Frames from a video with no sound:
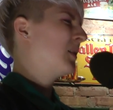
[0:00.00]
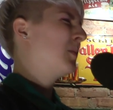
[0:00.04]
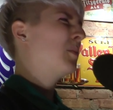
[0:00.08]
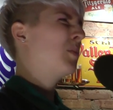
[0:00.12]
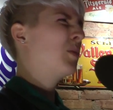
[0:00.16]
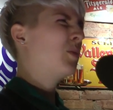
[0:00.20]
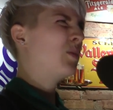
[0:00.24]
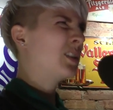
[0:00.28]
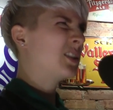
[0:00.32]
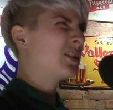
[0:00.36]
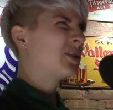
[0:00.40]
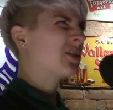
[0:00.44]

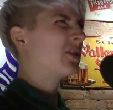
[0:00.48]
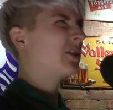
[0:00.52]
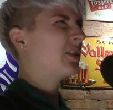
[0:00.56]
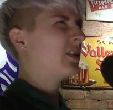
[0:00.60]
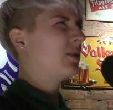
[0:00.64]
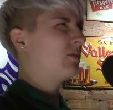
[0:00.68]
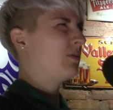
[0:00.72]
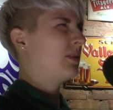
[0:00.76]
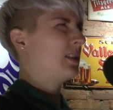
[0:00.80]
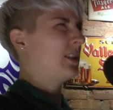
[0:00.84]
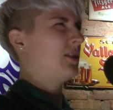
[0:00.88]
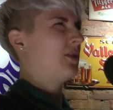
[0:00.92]
But what
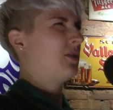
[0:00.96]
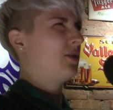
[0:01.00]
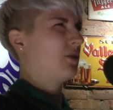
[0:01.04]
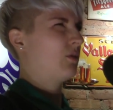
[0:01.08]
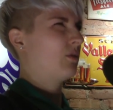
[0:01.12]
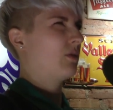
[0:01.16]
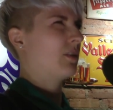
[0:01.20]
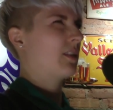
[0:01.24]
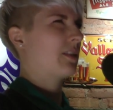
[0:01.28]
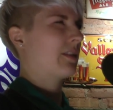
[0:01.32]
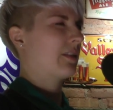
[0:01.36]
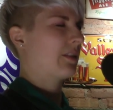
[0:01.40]
should we do
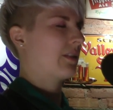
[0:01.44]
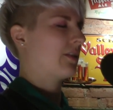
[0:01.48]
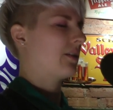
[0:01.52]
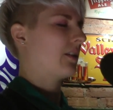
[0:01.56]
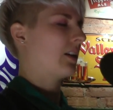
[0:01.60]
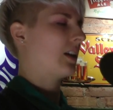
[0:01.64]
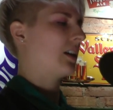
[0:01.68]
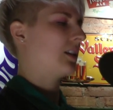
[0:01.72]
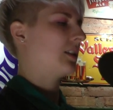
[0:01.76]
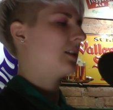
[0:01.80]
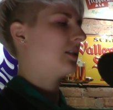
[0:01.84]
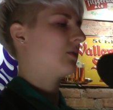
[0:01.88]
with the
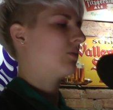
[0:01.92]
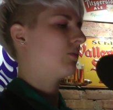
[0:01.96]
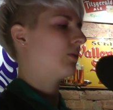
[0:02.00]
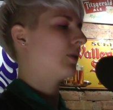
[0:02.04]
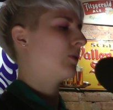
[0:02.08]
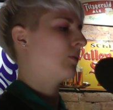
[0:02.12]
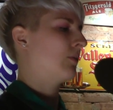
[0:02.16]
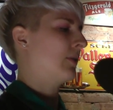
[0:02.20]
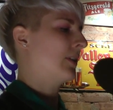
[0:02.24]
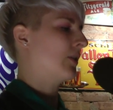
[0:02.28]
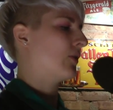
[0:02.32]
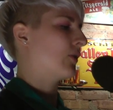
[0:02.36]
thoughts
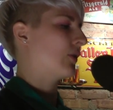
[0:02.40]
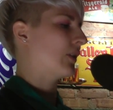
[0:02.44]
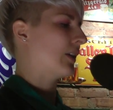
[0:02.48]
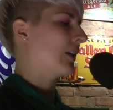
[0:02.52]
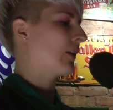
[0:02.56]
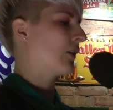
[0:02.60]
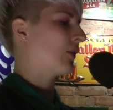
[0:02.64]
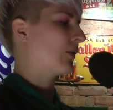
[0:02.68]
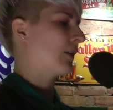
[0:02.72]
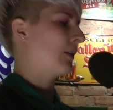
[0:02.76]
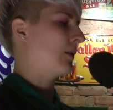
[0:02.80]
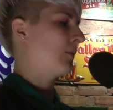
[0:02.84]
when we
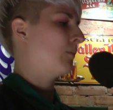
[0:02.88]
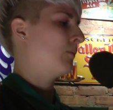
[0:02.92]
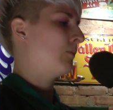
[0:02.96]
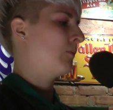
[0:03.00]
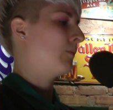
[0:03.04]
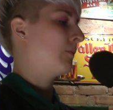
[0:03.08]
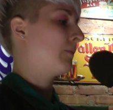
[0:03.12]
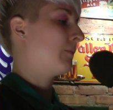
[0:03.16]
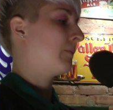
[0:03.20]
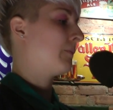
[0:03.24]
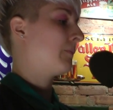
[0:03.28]
think them?